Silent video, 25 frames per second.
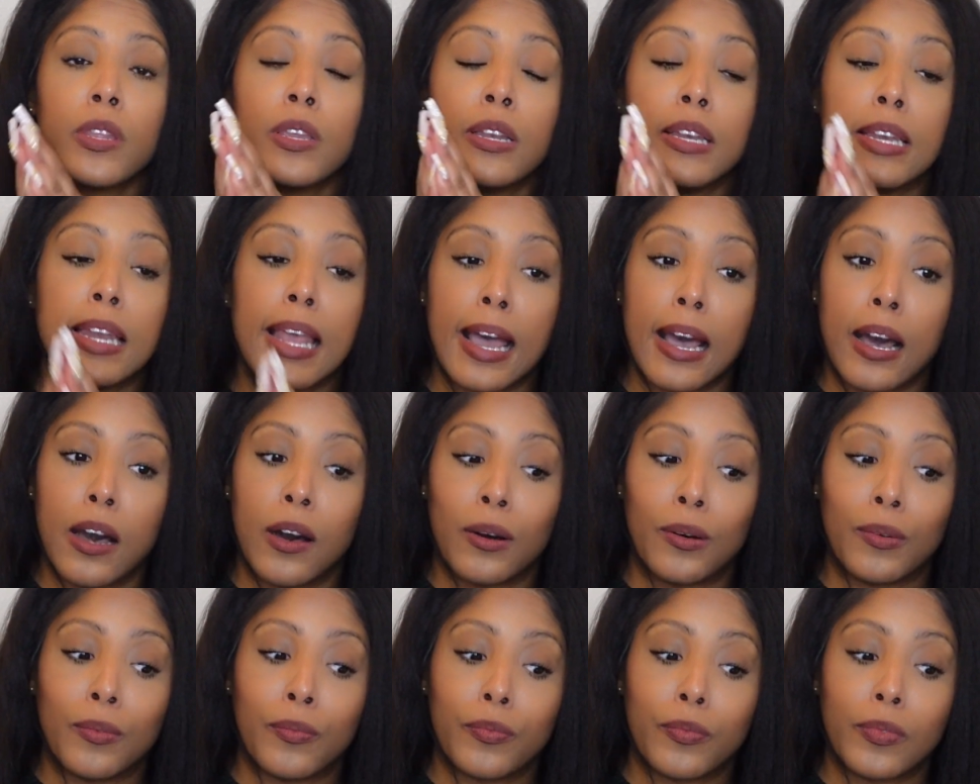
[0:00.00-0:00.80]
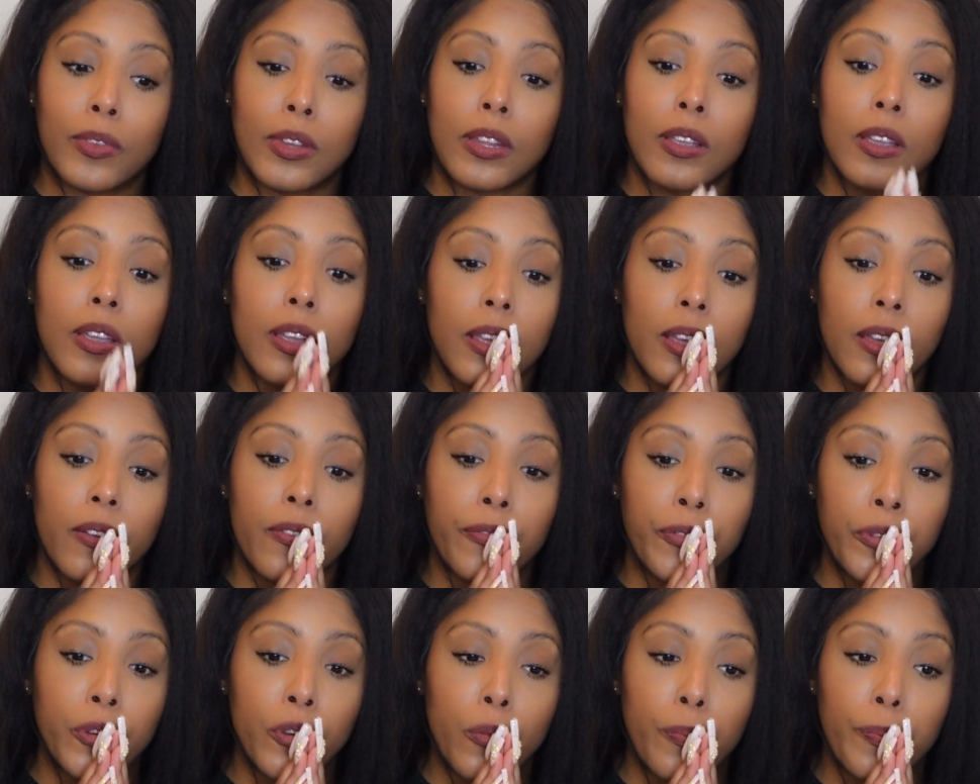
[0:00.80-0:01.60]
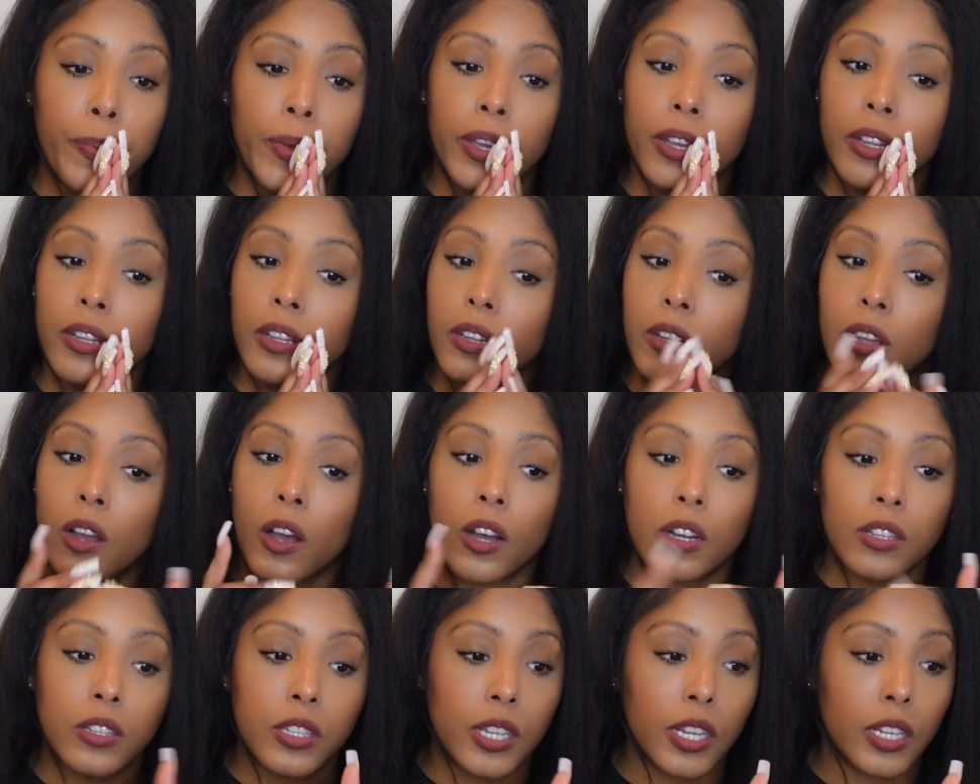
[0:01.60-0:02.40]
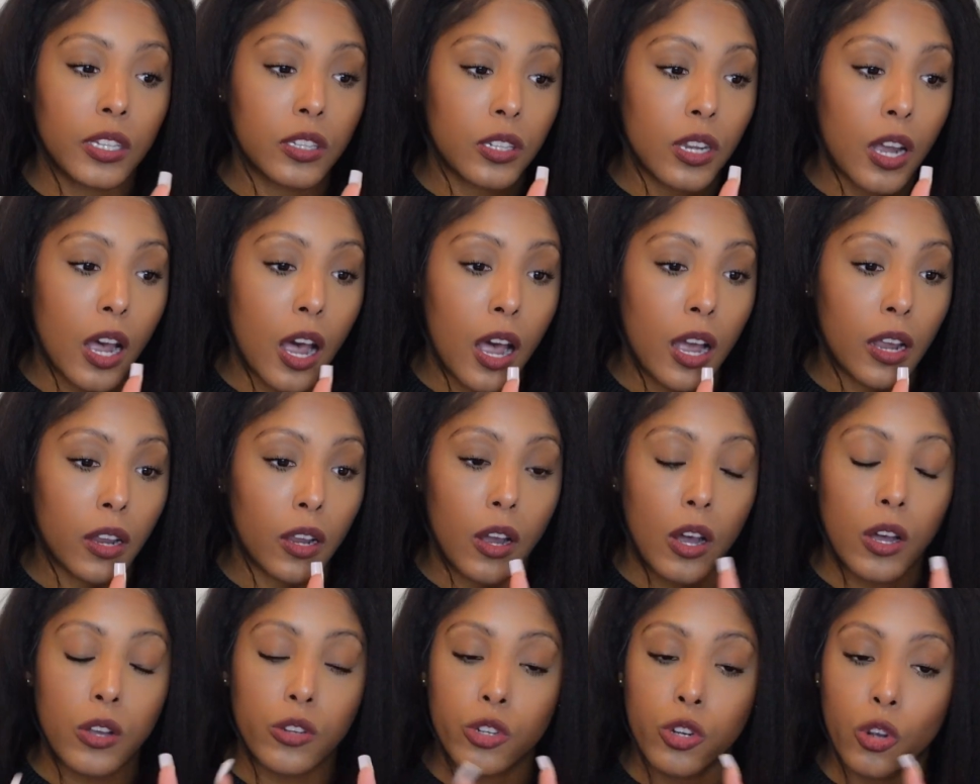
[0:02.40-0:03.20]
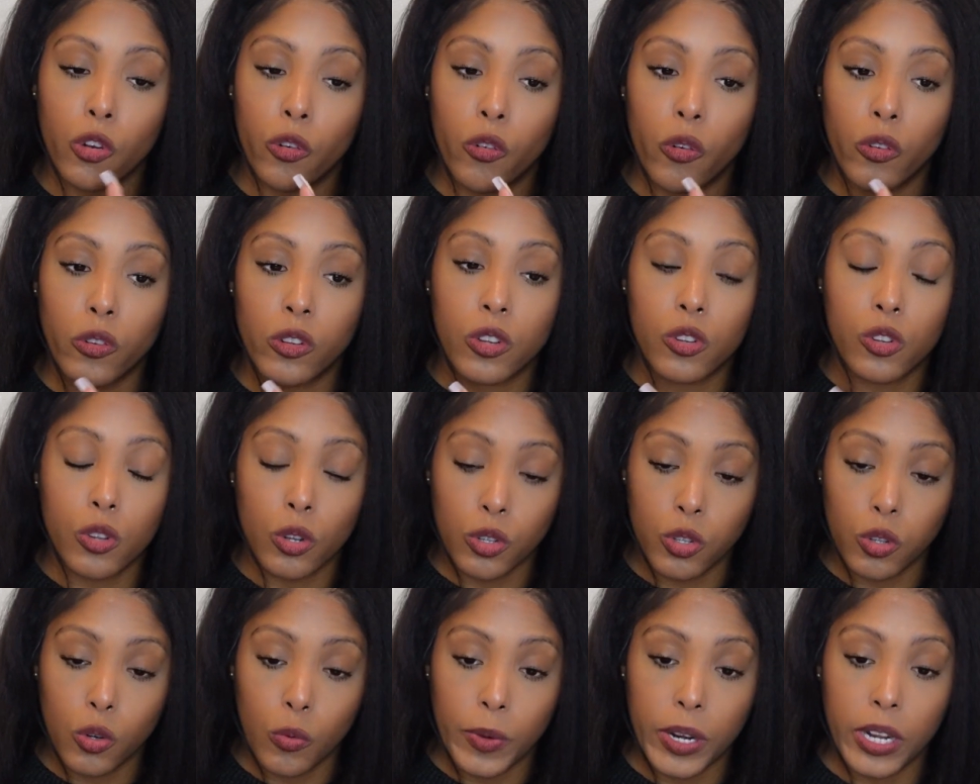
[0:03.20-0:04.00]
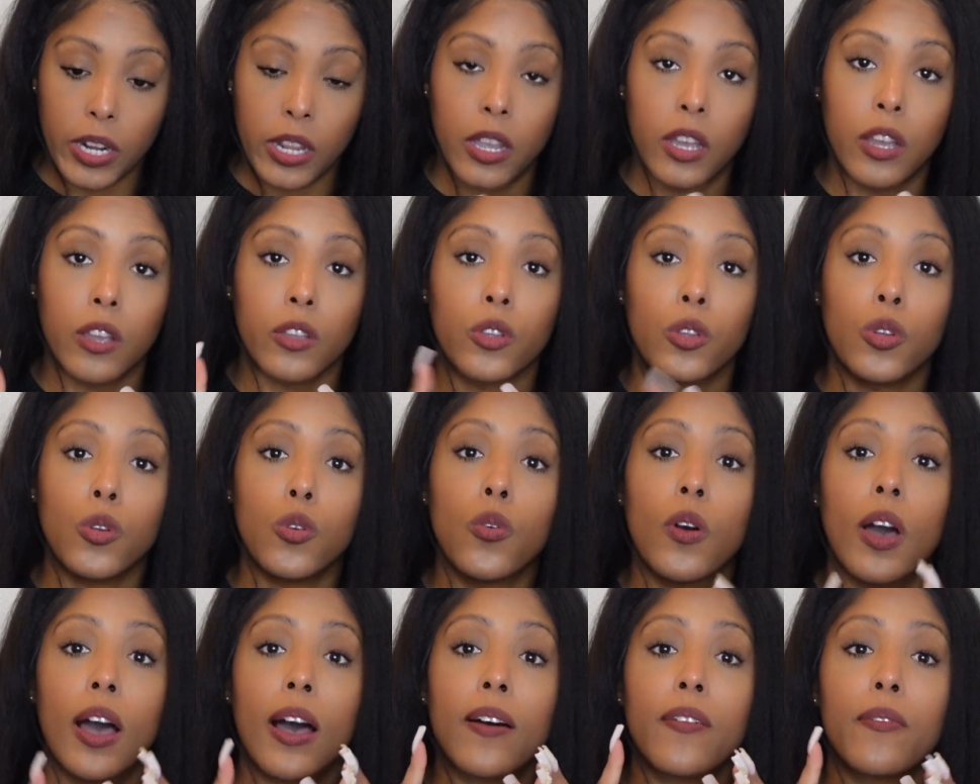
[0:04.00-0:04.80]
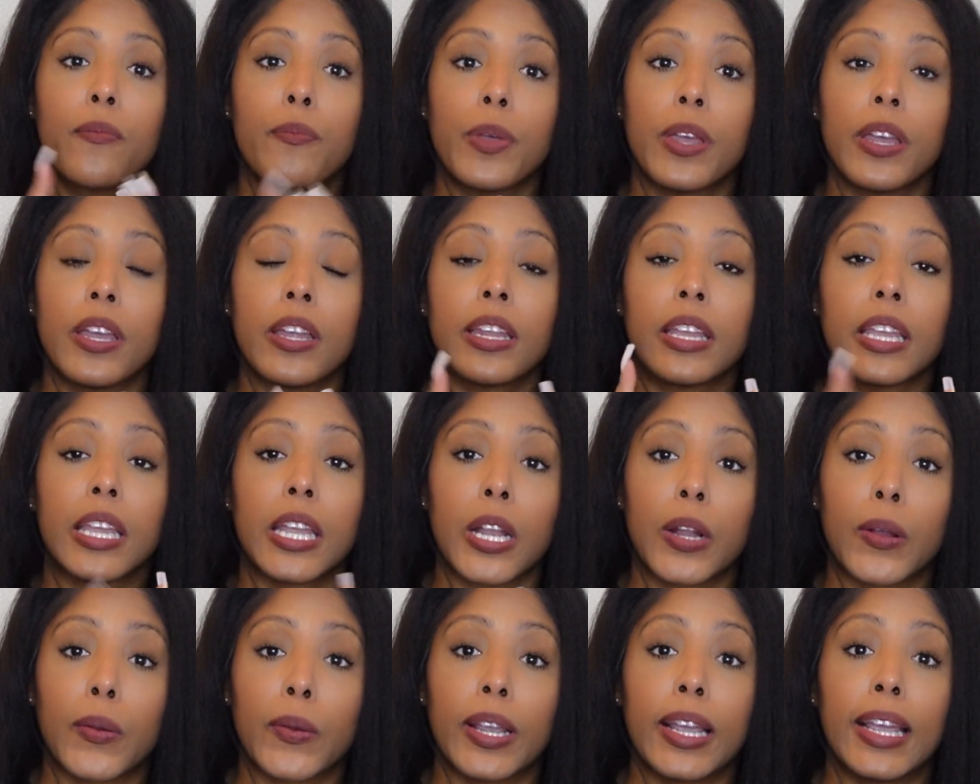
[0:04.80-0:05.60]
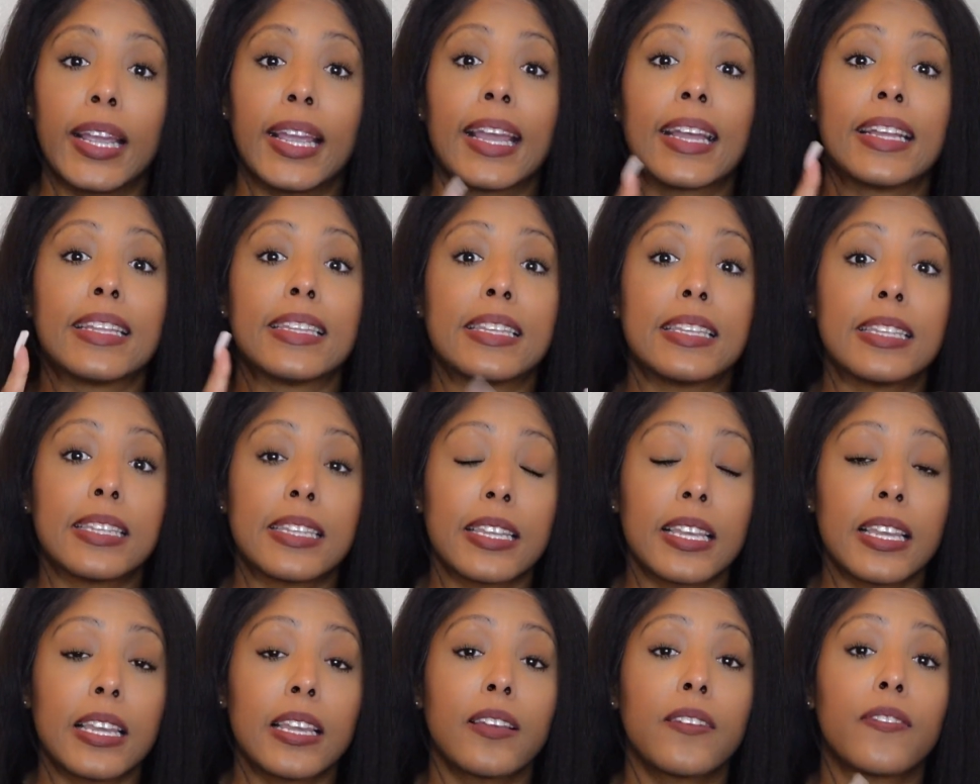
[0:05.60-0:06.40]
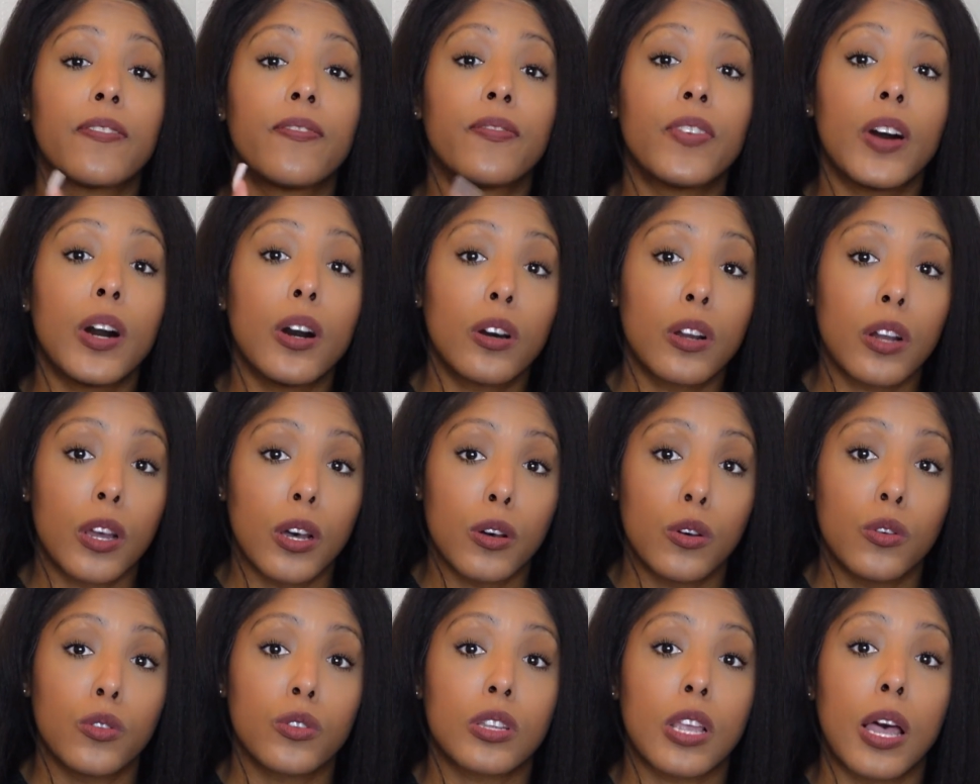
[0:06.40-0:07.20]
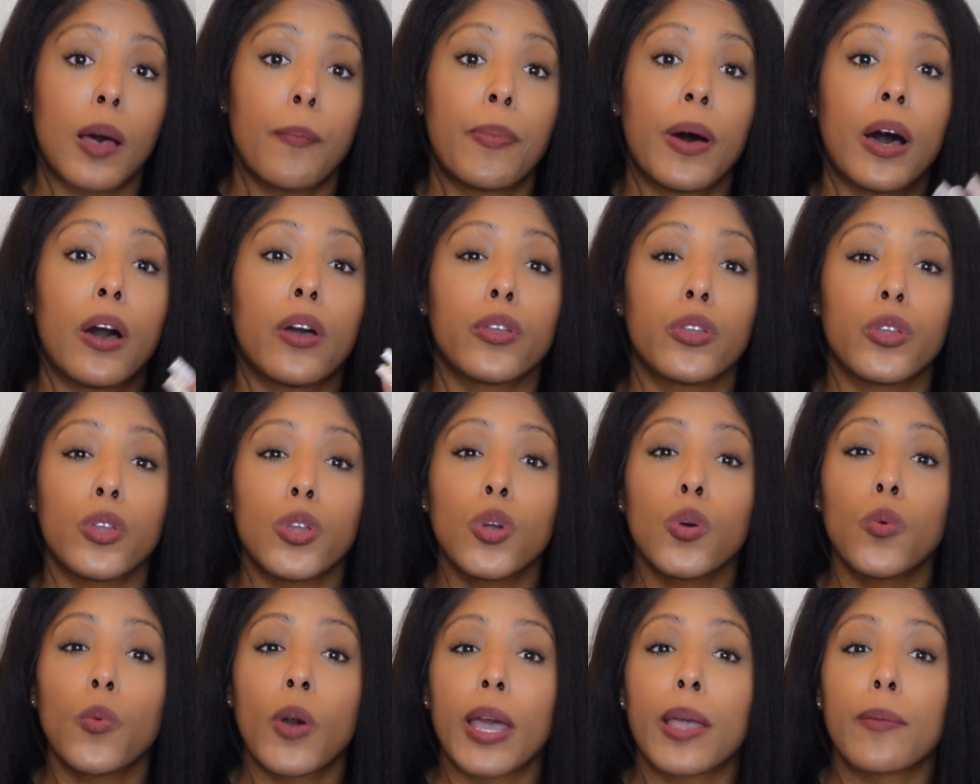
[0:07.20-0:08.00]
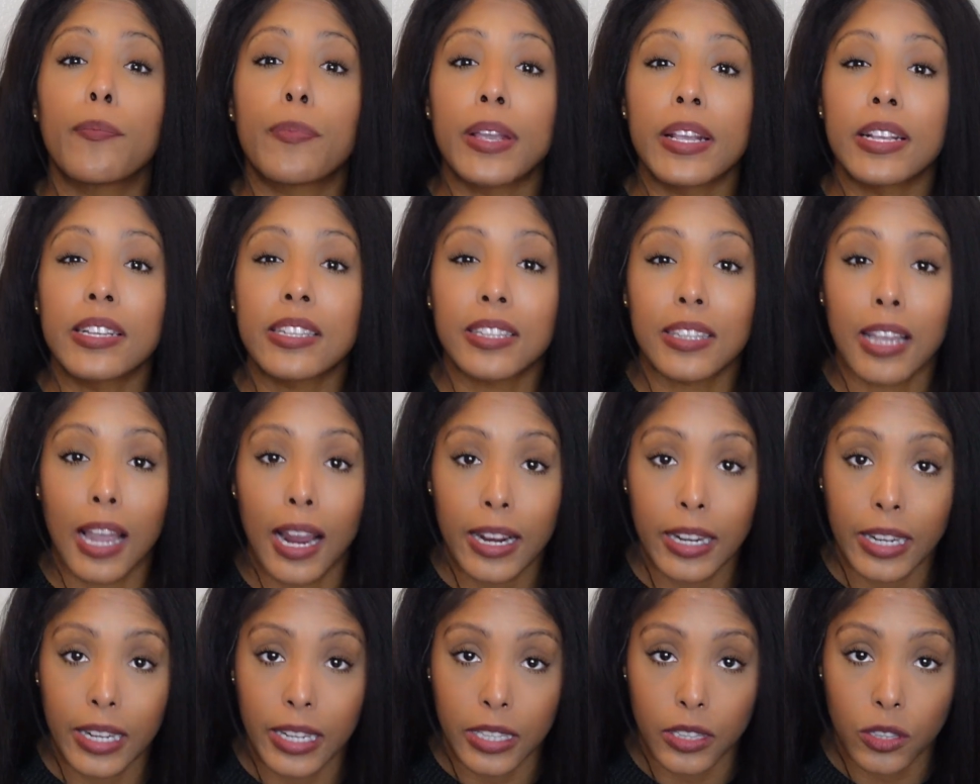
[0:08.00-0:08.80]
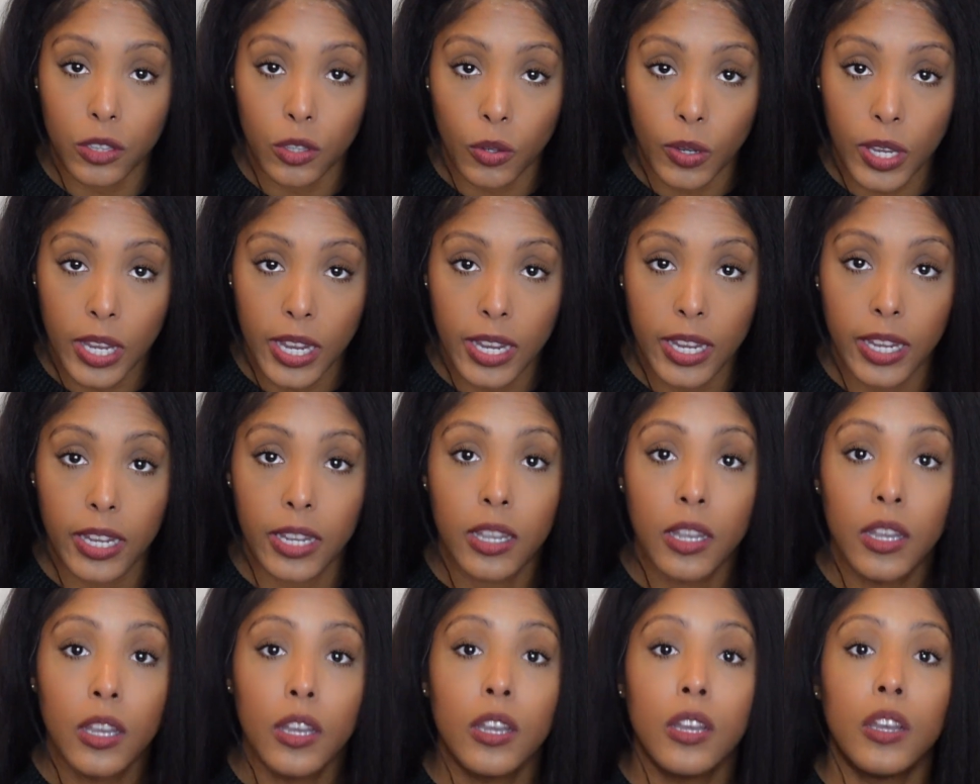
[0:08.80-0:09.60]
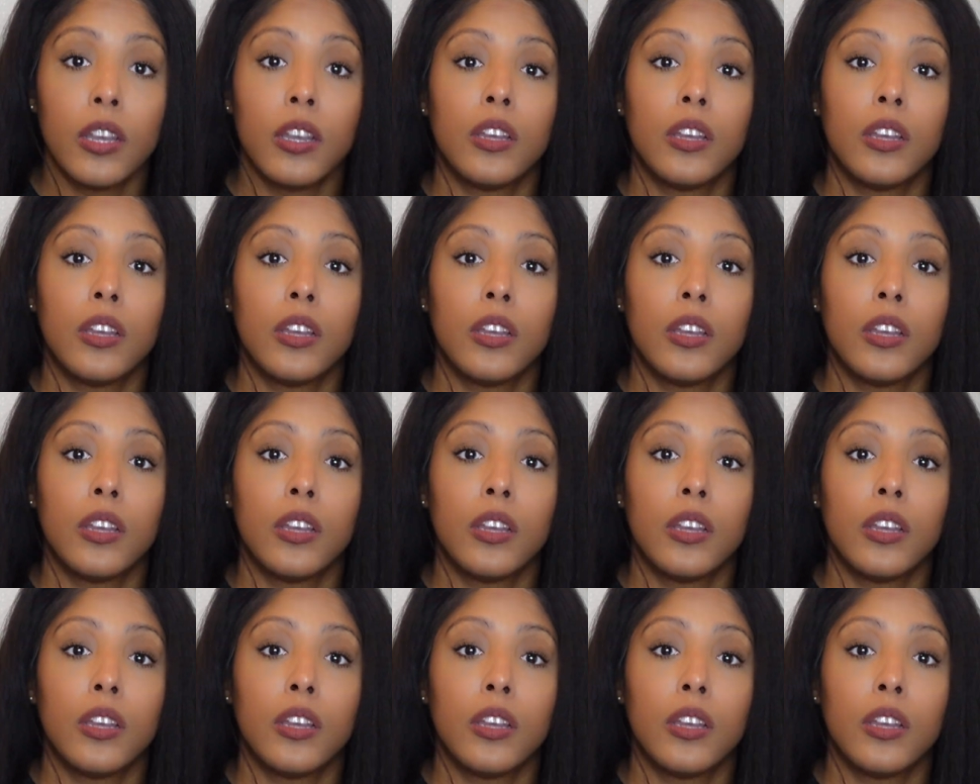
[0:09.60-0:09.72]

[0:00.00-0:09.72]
Now, if you've been on TikTok, on social media, you have been hearing and seeing photos about UAP sightings, okay?